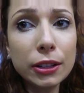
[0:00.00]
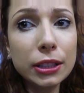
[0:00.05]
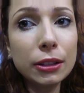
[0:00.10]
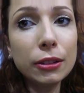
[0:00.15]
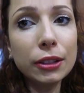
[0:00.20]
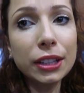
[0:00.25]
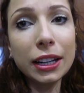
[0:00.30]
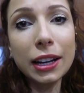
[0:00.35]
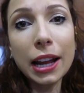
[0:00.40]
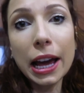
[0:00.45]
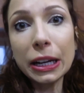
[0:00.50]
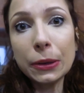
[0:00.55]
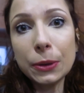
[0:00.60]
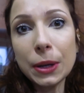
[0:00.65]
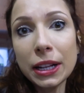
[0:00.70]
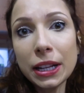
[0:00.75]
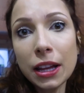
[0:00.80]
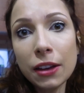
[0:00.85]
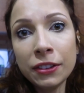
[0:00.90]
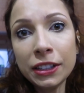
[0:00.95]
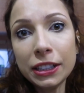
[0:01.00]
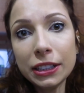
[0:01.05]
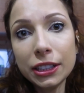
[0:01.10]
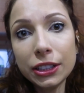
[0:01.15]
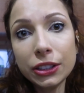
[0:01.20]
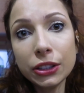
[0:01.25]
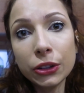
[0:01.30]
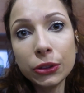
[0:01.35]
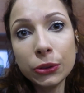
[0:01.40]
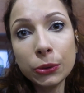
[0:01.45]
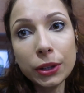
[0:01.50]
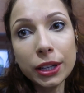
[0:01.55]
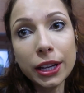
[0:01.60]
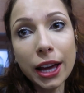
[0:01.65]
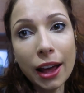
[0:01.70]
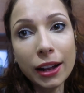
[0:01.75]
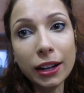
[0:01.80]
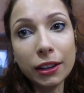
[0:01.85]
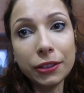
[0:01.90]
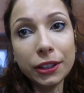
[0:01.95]
So it's looking like we are definitely not doing
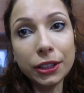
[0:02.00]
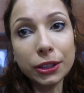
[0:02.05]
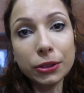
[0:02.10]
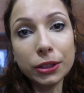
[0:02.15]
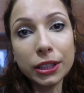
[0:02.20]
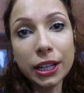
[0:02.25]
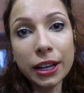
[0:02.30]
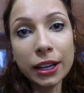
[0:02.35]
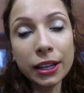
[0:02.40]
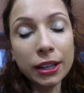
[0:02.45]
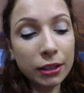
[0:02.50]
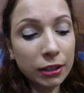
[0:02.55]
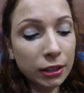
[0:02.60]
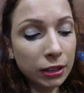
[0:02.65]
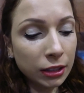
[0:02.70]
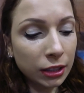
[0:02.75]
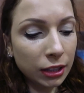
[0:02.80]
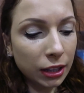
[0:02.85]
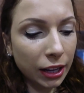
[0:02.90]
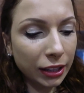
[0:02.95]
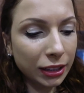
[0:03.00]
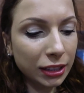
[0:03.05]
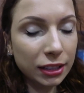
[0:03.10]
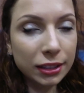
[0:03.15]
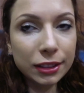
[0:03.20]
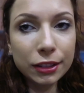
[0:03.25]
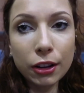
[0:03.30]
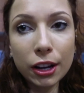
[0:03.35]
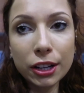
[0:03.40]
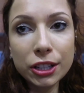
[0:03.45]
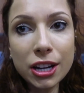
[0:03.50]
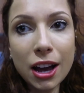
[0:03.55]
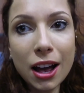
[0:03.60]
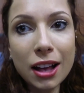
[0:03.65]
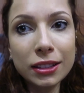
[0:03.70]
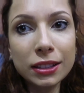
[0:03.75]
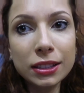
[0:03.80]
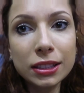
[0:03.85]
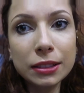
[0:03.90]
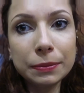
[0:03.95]
anything today. Like there's not a
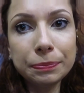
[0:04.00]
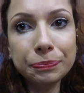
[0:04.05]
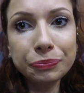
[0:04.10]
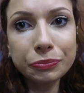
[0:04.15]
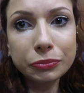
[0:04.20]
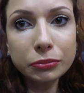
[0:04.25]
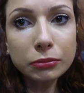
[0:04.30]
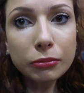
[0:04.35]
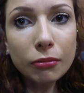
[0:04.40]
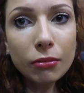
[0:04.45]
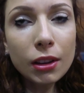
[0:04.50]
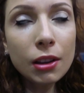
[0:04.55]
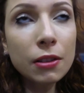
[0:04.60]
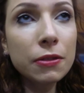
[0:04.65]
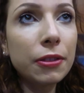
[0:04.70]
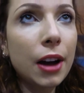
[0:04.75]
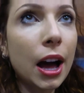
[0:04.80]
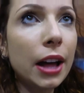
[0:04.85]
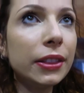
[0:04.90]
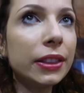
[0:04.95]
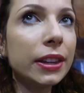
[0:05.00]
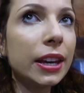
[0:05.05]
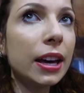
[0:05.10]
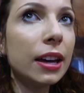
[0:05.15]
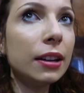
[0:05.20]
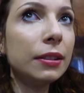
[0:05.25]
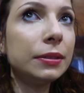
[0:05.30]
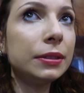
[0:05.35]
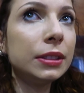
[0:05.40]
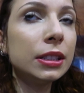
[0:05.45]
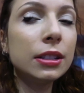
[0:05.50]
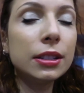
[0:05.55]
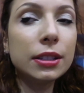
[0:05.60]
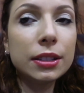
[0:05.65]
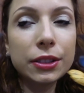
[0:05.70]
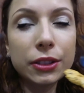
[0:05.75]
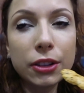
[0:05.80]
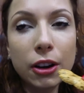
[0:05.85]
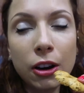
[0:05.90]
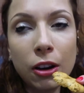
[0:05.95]
chance. Thunder,
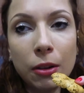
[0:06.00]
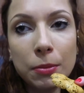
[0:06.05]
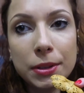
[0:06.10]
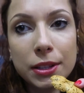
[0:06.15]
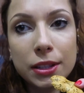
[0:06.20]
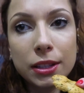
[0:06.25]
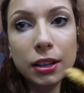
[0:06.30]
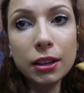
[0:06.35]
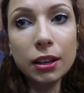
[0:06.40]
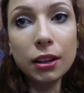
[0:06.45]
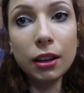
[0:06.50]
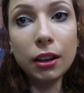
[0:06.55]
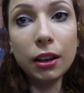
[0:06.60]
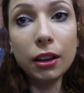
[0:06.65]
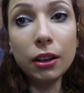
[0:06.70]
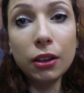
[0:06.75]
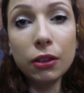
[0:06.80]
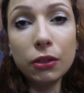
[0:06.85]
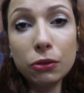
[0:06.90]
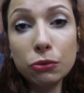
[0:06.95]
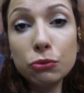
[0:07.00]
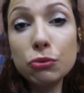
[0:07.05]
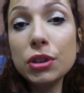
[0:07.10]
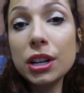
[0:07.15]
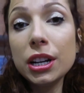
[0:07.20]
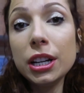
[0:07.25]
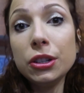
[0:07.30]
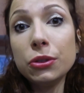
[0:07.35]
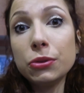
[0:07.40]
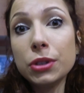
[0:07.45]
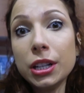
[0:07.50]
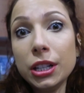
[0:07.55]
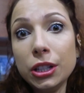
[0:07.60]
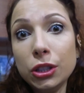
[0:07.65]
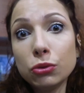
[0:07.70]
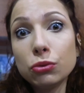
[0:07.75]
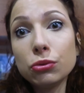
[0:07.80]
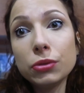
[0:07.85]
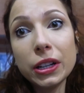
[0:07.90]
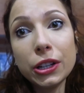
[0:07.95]
storms,
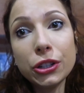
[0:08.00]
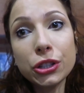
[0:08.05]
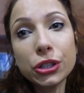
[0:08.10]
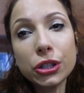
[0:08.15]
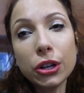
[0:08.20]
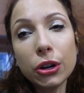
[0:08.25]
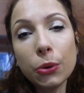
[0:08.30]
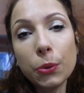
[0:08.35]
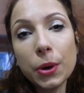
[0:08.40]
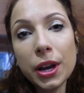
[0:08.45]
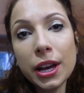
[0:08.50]
really strong